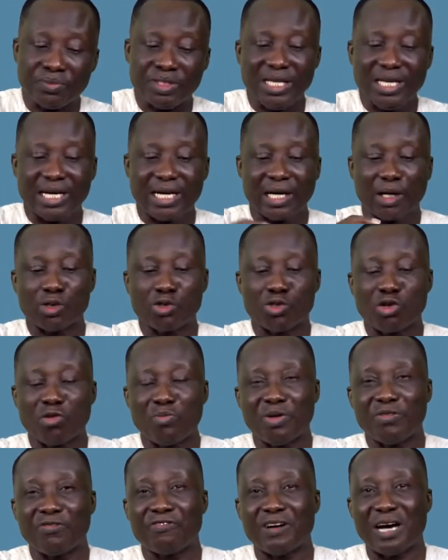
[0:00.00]
It can also
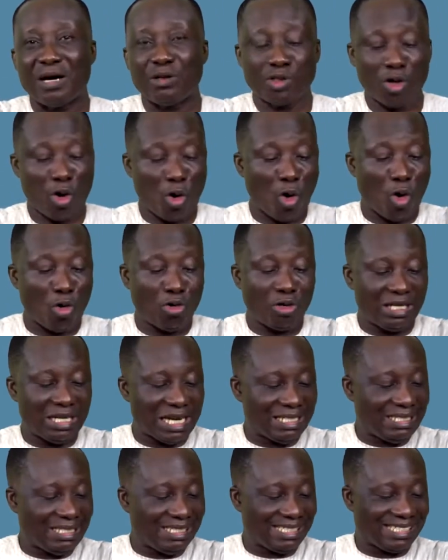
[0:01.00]
be found under
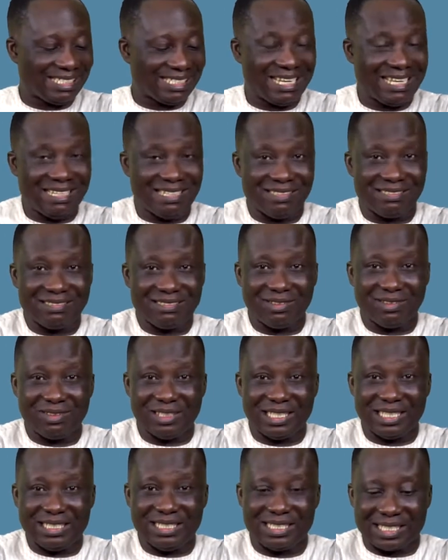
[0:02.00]
the skin,
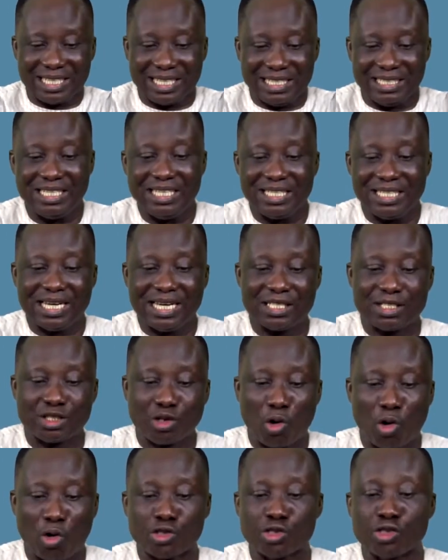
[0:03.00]
That's
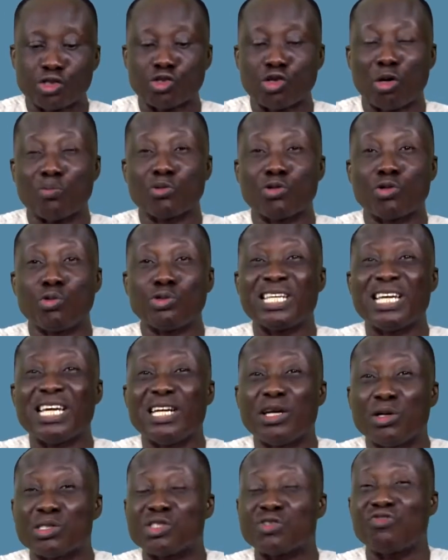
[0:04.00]
called
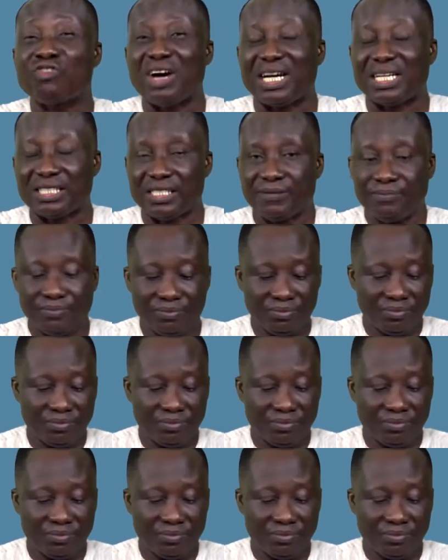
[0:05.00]
subcutaneous fat.